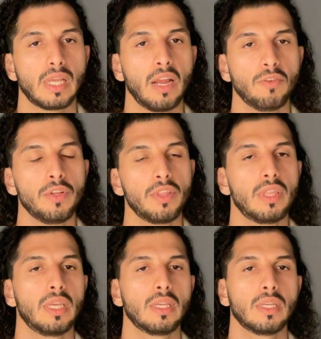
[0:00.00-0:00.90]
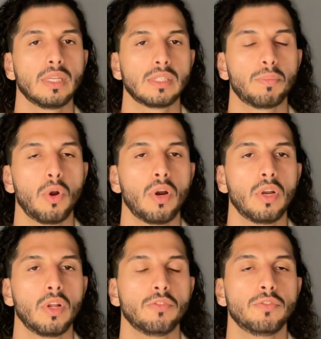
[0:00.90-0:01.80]
Everything is a part
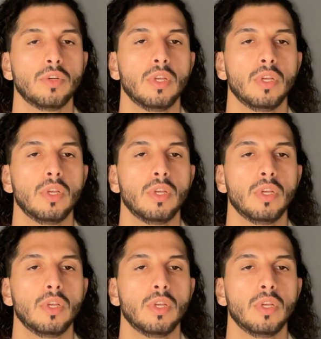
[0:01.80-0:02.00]
of